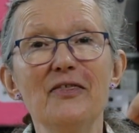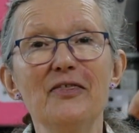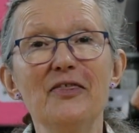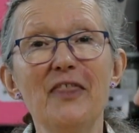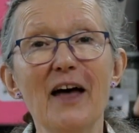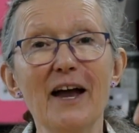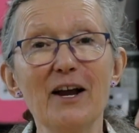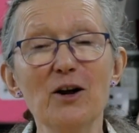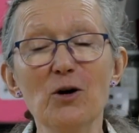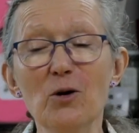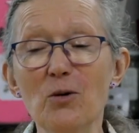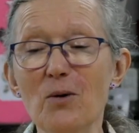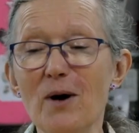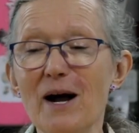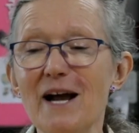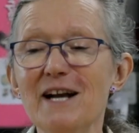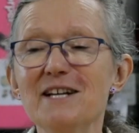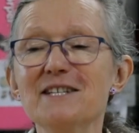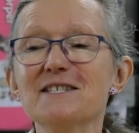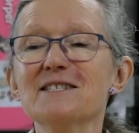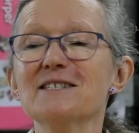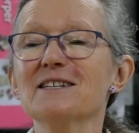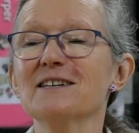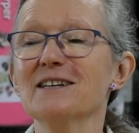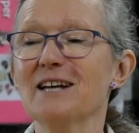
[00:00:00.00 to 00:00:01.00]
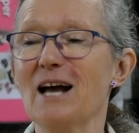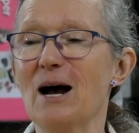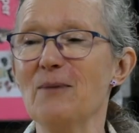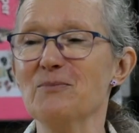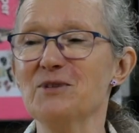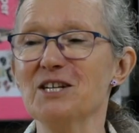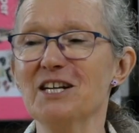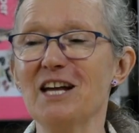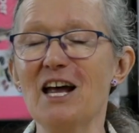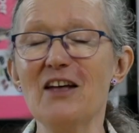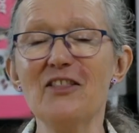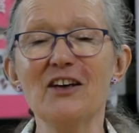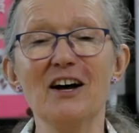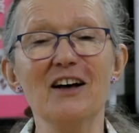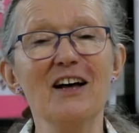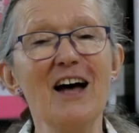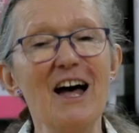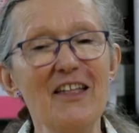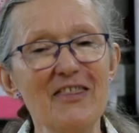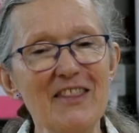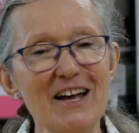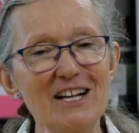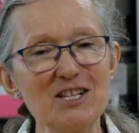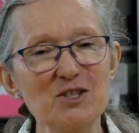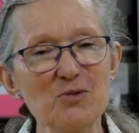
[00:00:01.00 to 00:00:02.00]
they always come together,
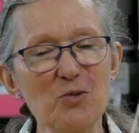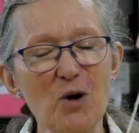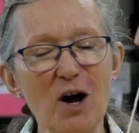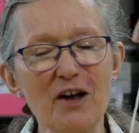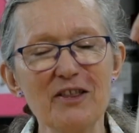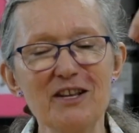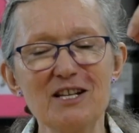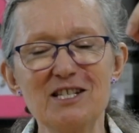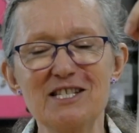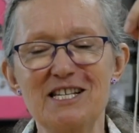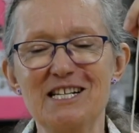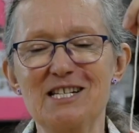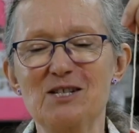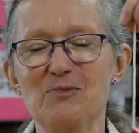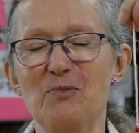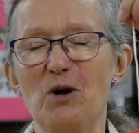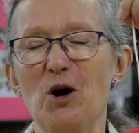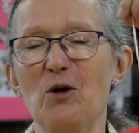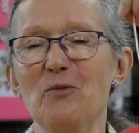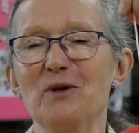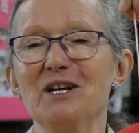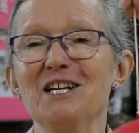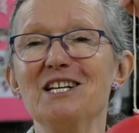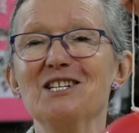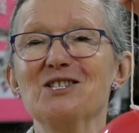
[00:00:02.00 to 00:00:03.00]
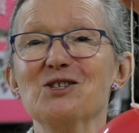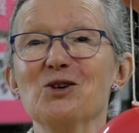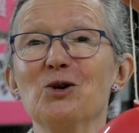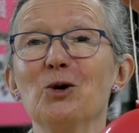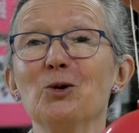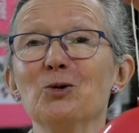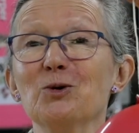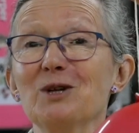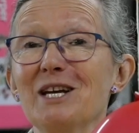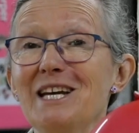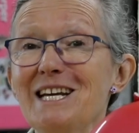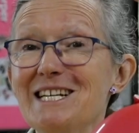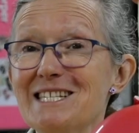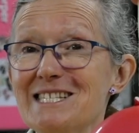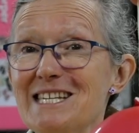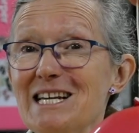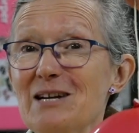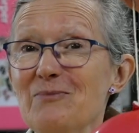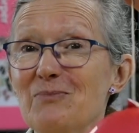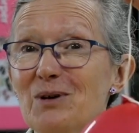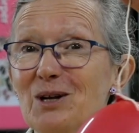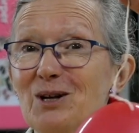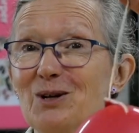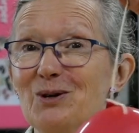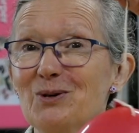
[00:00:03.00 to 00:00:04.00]
and that's why this experiment is called
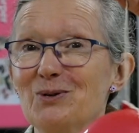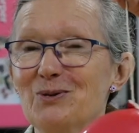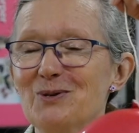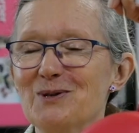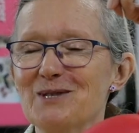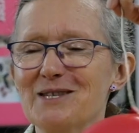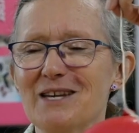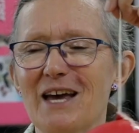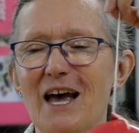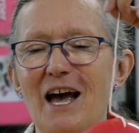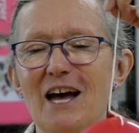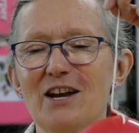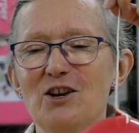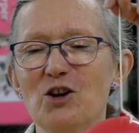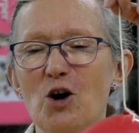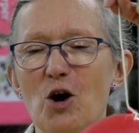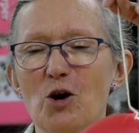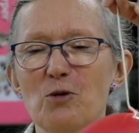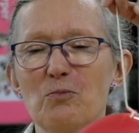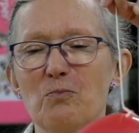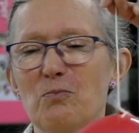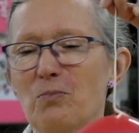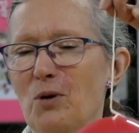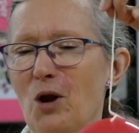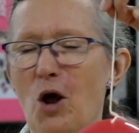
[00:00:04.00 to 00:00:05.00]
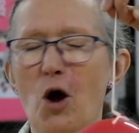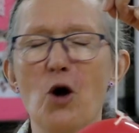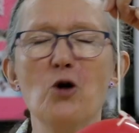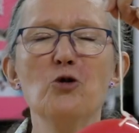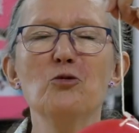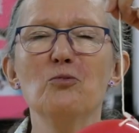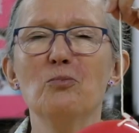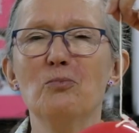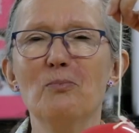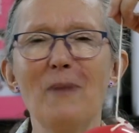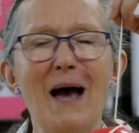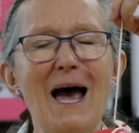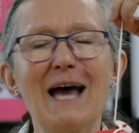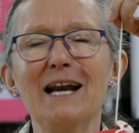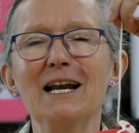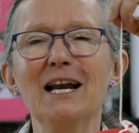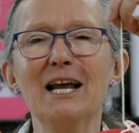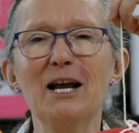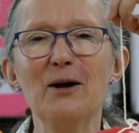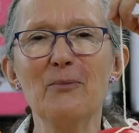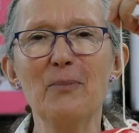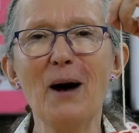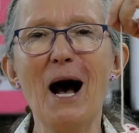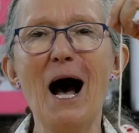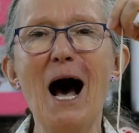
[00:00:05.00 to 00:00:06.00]
kissing balloons and not blown
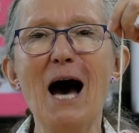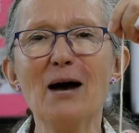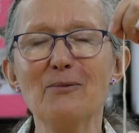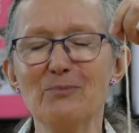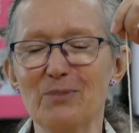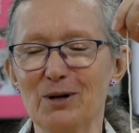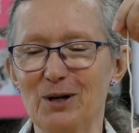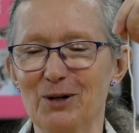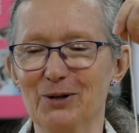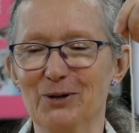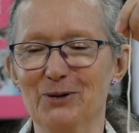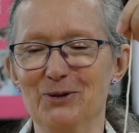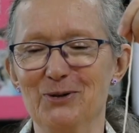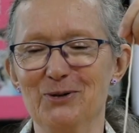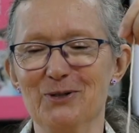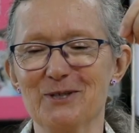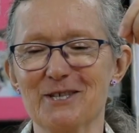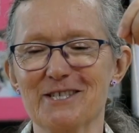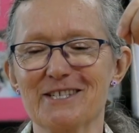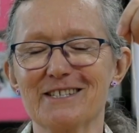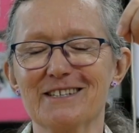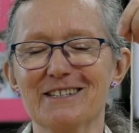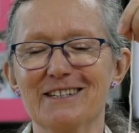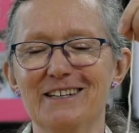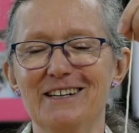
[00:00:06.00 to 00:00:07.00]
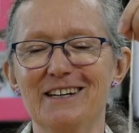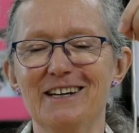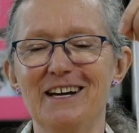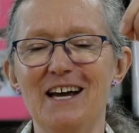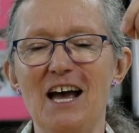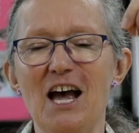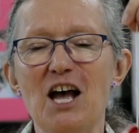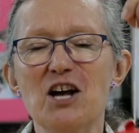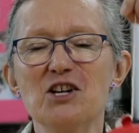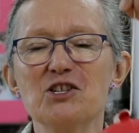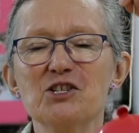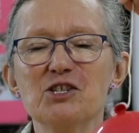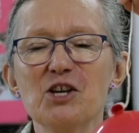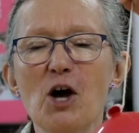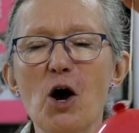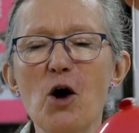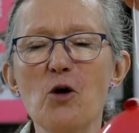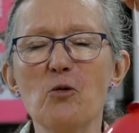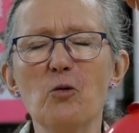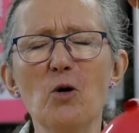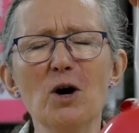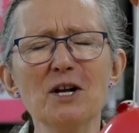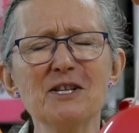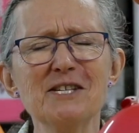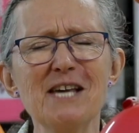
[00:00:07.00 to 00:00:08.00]
madly apart balloons.
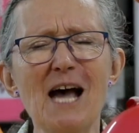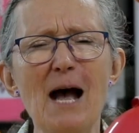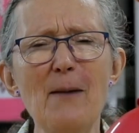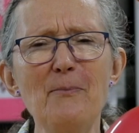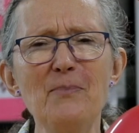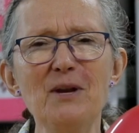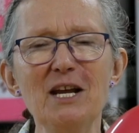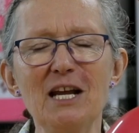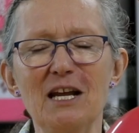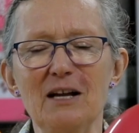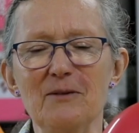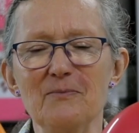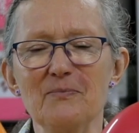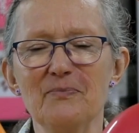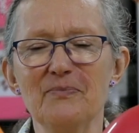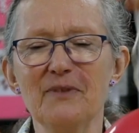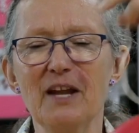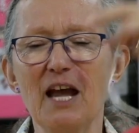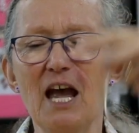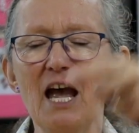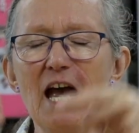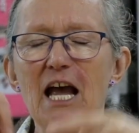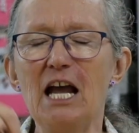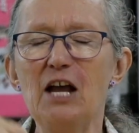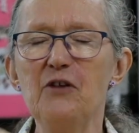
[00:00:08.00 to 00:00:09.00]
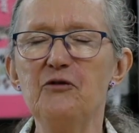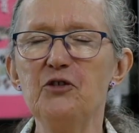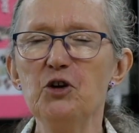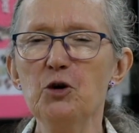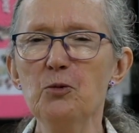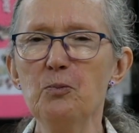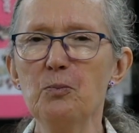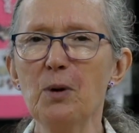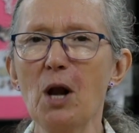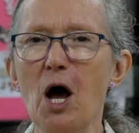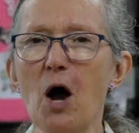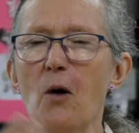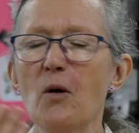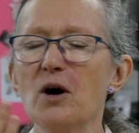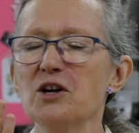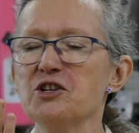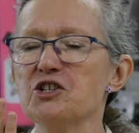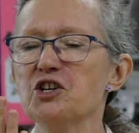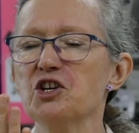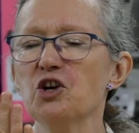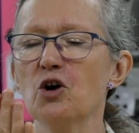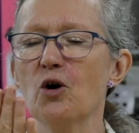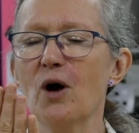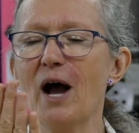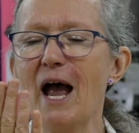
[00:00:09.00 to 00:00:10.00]
So what's happening? If you blow
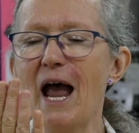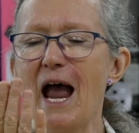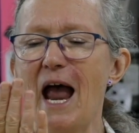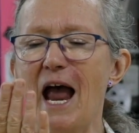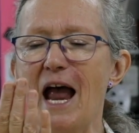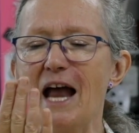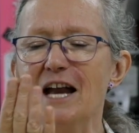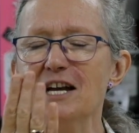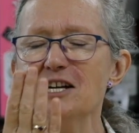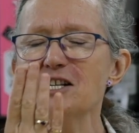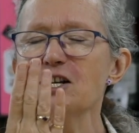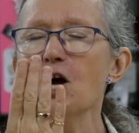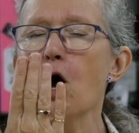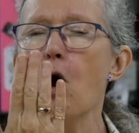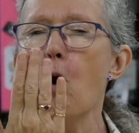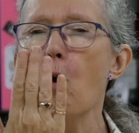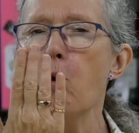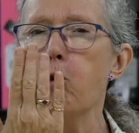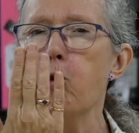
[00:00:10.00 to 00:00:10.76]
onto your hand,